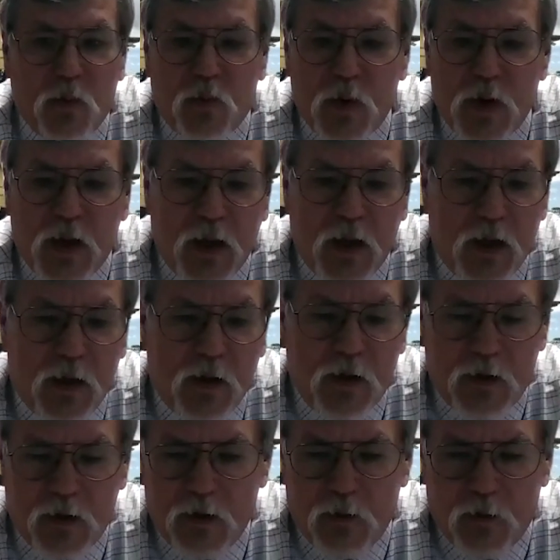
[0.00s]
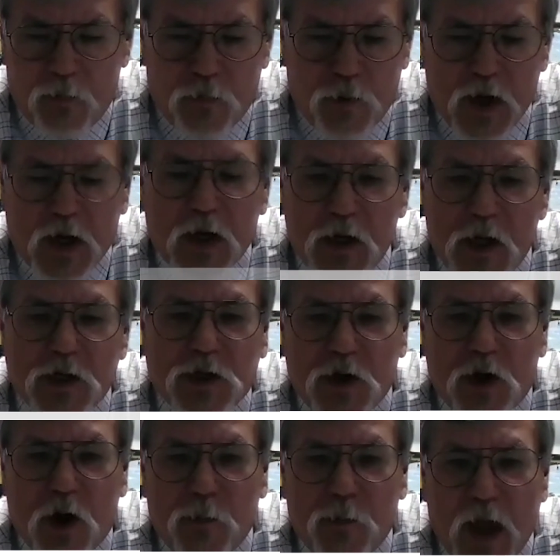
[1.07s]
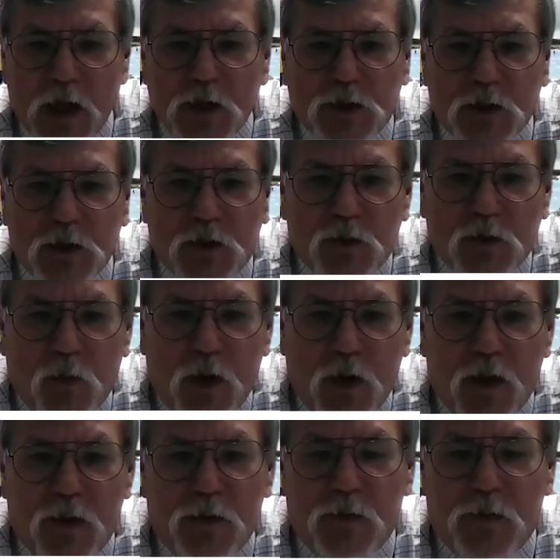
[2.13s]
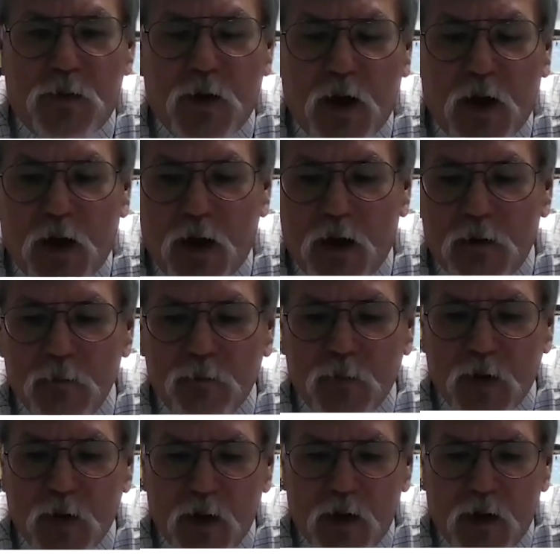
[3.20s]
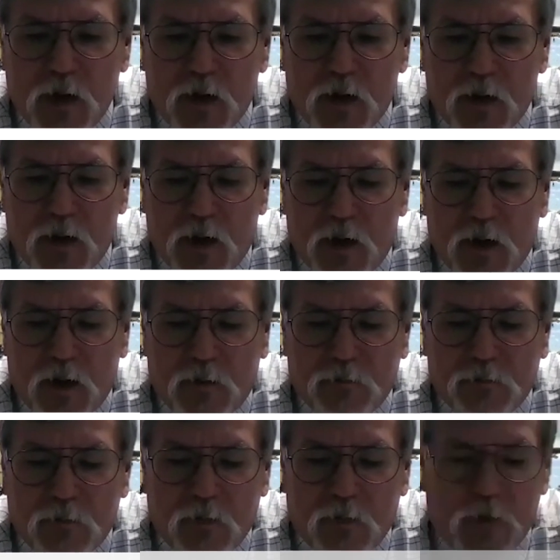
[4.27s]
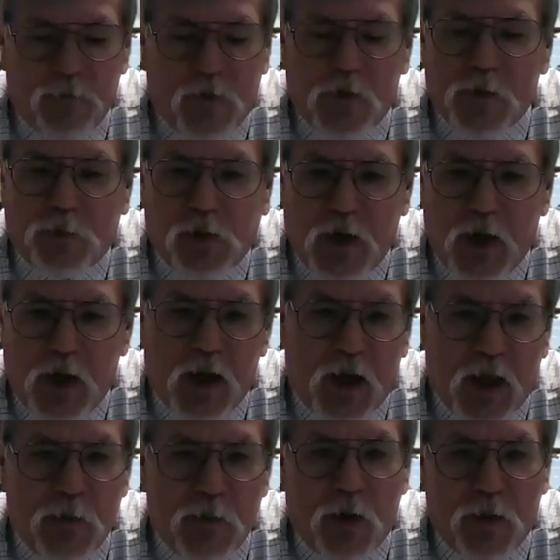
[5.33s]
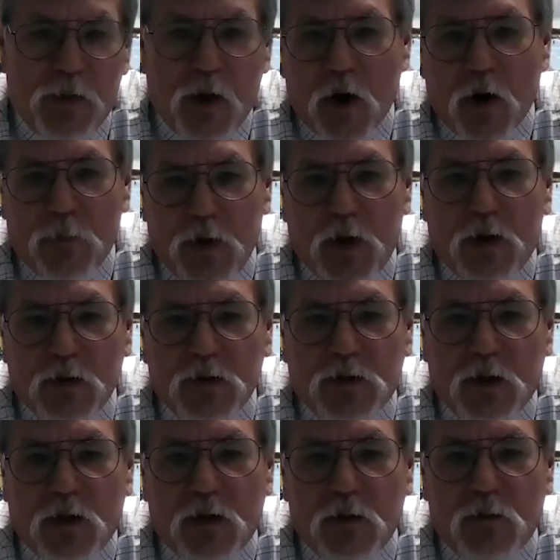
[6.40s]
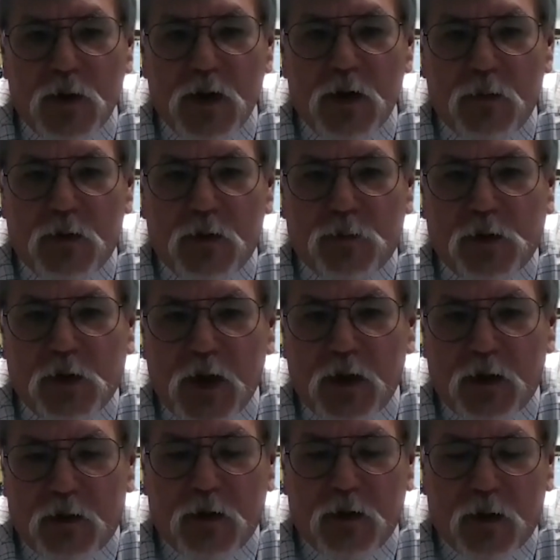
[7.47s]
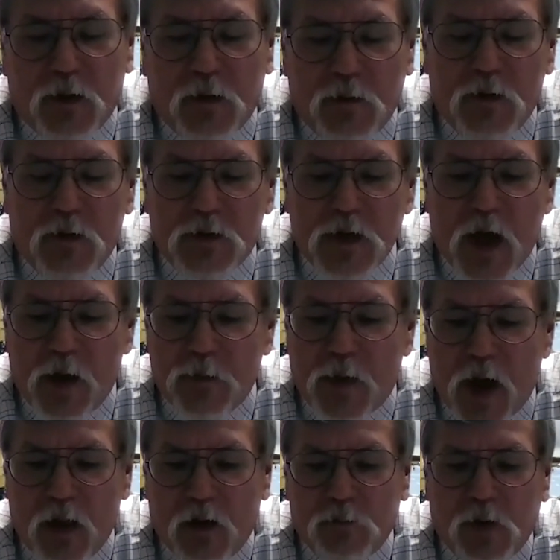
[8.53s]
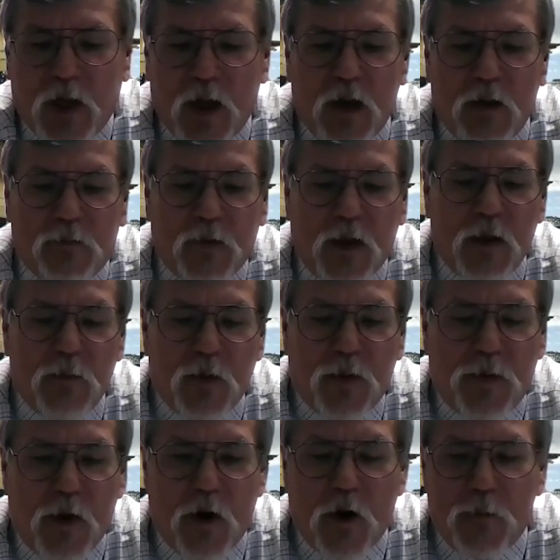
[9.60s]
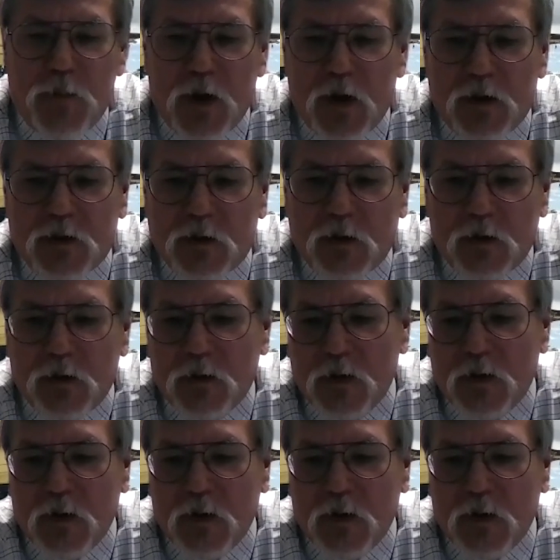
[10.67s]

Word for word: we precondition our patients with lymphodepleting chemotherapy. So we deplete, we use non-myeloablative chemotherapy to